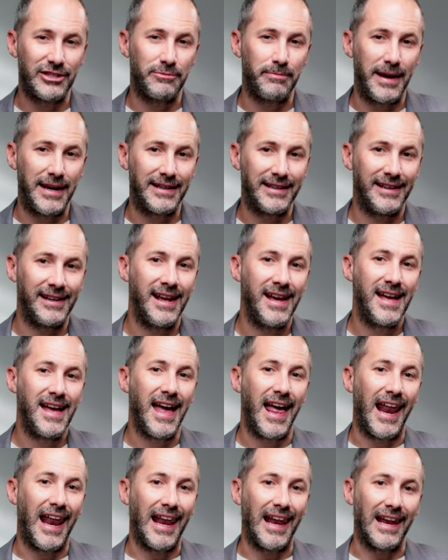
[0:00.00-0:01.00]
spending,
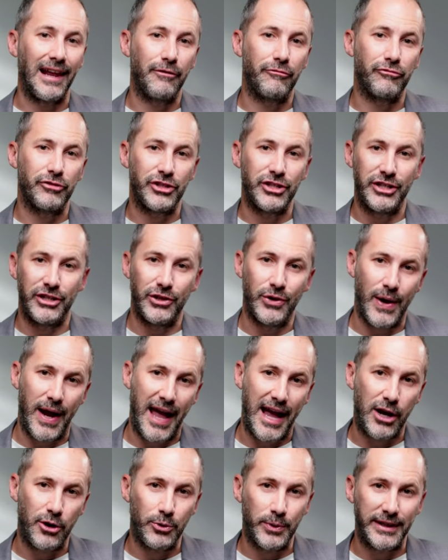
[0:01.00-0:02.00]
leveraging your
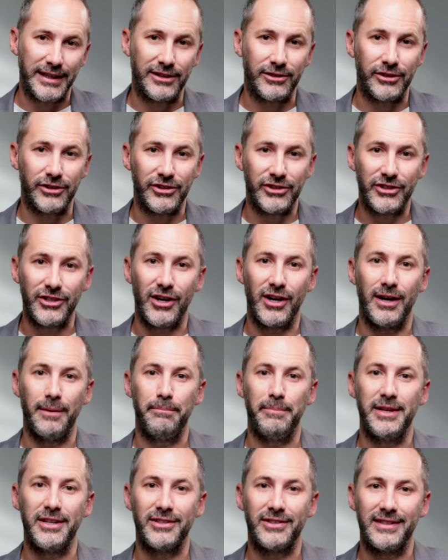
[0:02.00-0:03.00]
equity to start
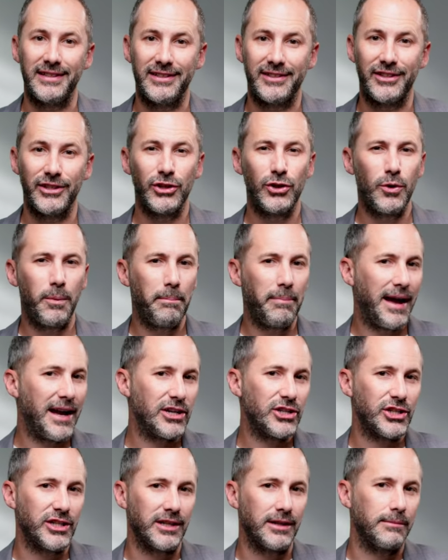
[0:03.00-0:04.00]
a business that you're
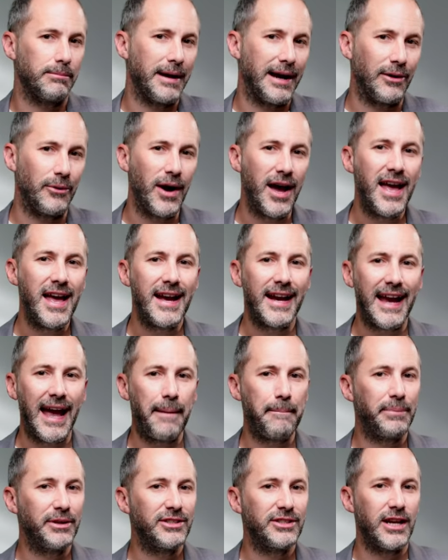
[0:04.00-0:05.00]
passionate about
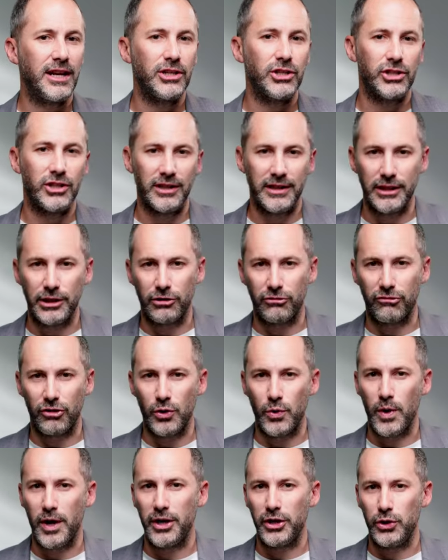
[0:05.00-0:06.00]
can potentially
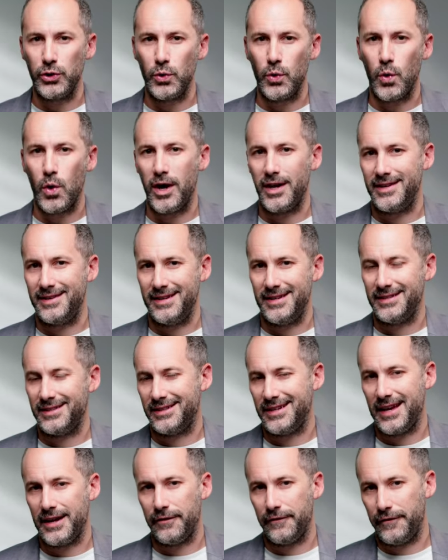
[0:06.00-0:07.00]
grow your
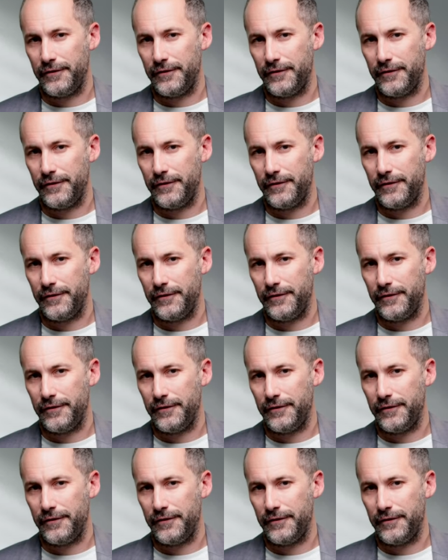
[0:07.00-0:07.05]
nest egg